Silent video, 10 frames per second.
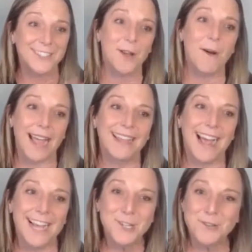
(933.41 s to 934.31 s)
So I,
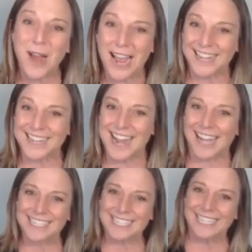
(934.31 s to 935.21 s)
I do
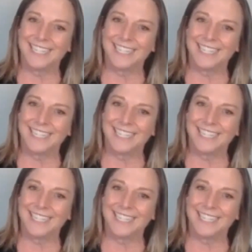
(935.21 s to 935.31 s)
recognize wow.